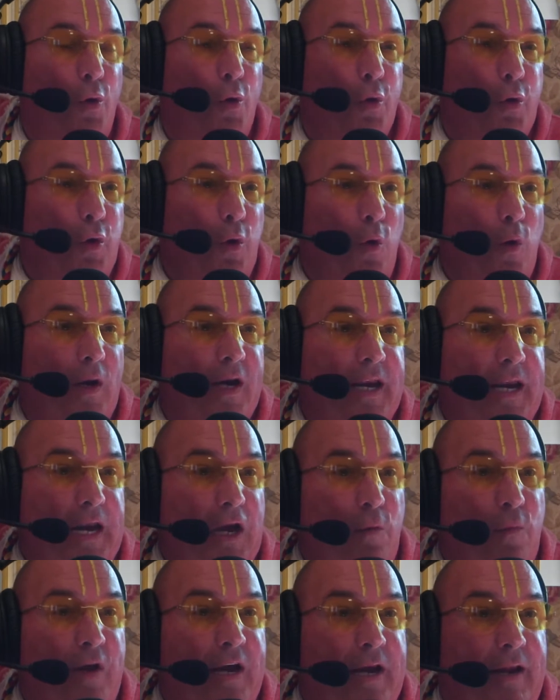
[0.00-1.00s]
You're
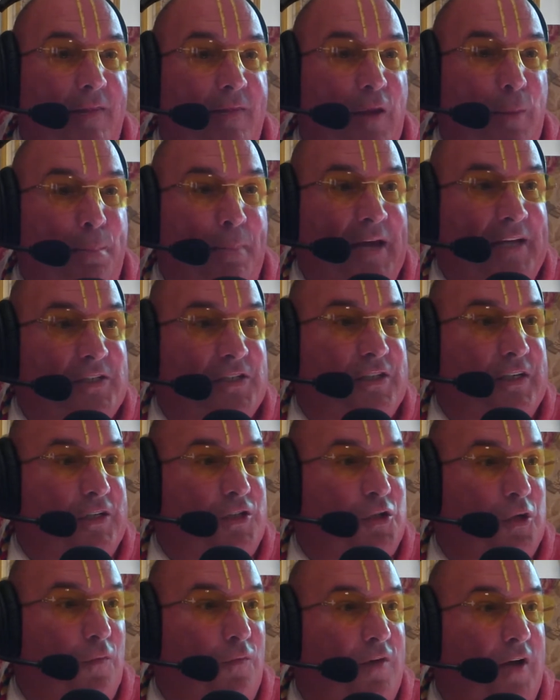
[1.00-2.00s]
hearing the
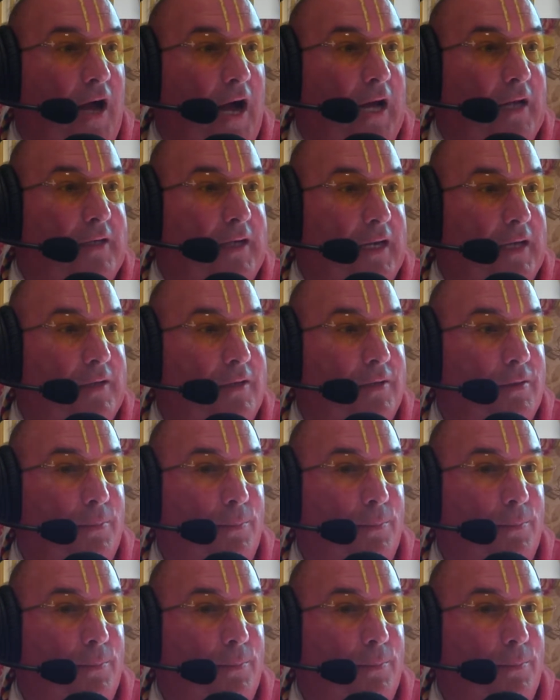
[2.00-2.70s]
message of Godhead.